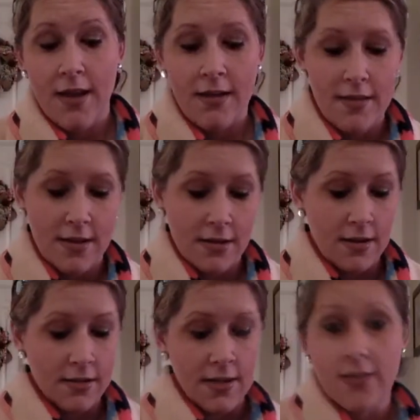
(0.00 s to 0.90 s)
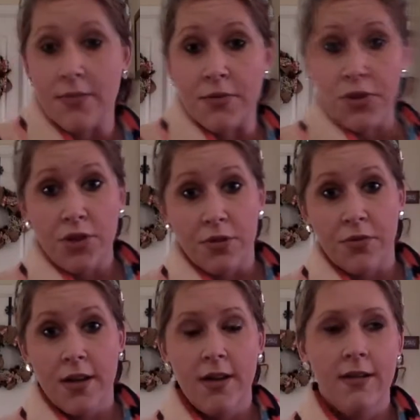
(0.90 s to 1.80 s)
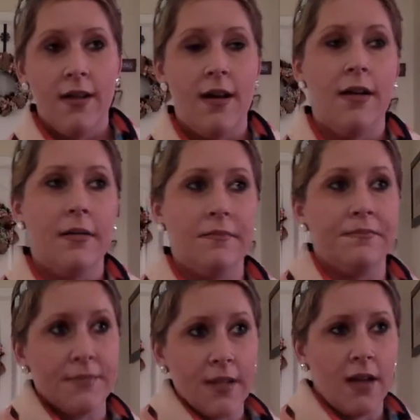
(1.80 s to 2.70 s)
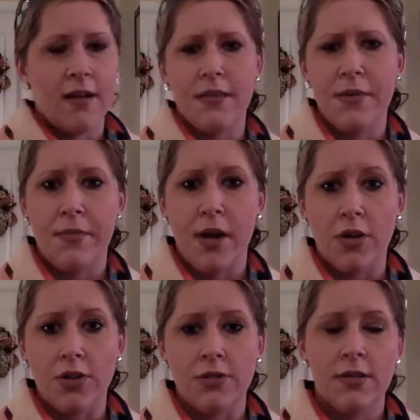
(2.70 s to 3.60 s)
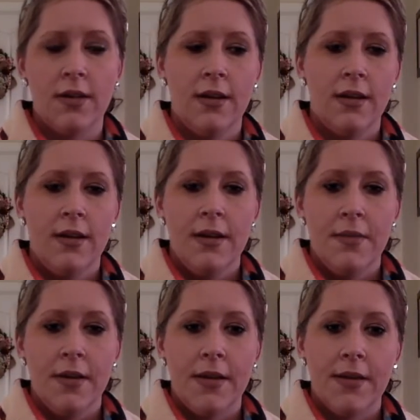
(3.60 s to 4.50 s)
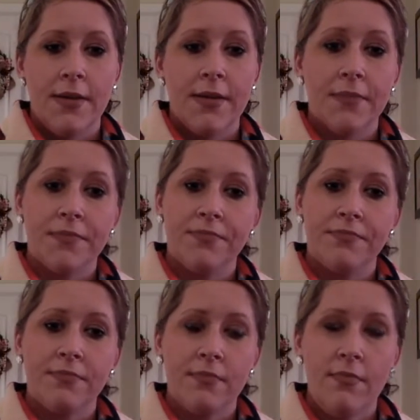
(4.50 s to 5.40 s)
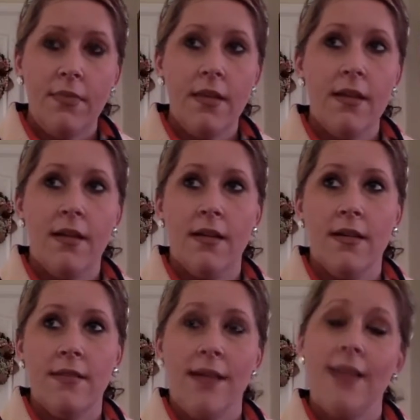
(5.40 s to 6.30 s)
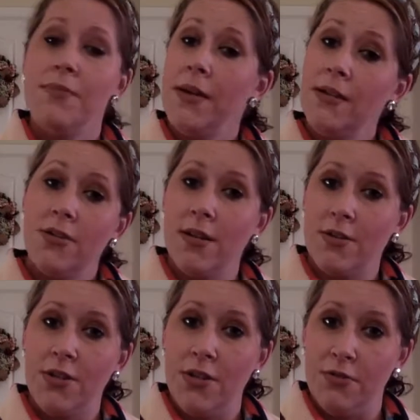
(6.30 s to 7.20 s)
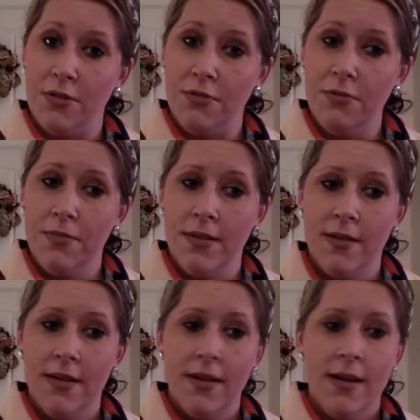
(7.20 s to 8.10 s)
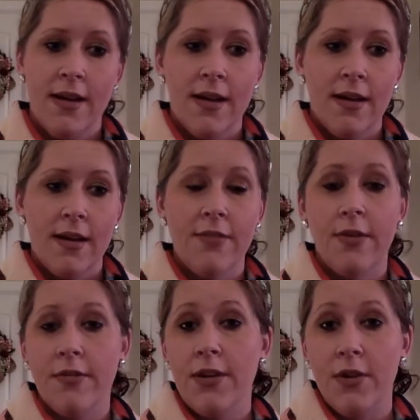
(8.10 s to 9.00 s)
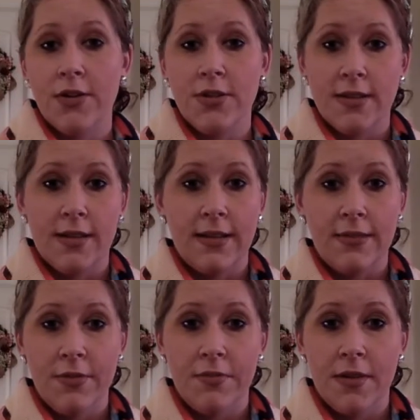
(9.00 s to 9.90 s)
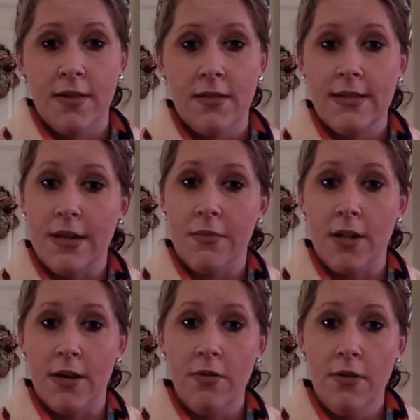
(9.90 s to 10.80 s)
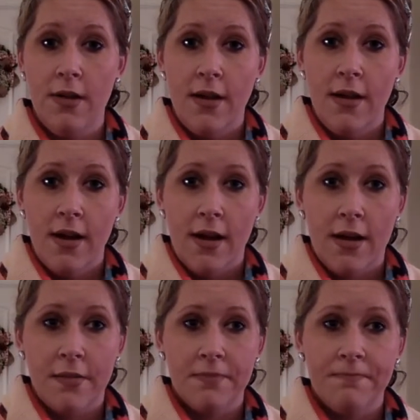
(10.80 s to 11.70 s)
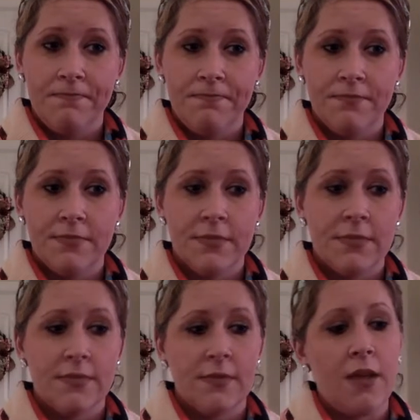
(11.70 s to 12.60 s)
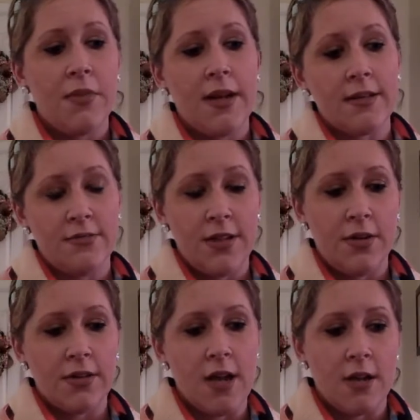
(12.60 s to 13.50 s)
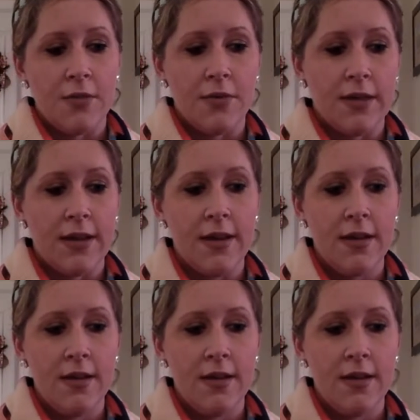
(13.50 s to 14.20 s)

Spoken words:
than Ugg slippers too. I got them at Marshall's. But anyway, that's my introduction to YouTube. If you have any questions, like, leave them down below. In my next video, I'll talk about like